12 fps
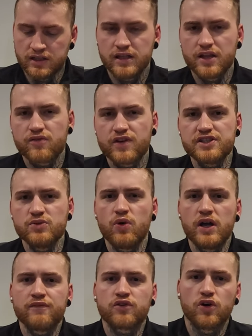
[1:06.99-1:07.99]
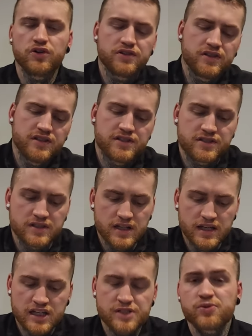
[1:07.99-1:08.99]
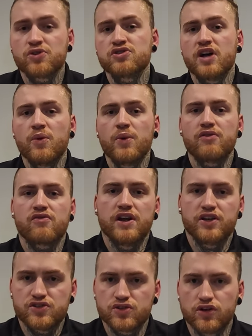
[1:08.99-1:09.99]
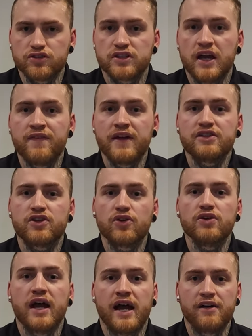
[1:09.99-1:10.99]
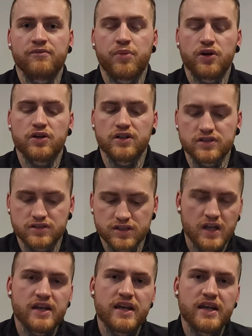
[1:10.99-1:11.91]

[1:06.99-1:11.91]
Now, the reason why I've gone to this is because I wear running shorts and they don't have pockets.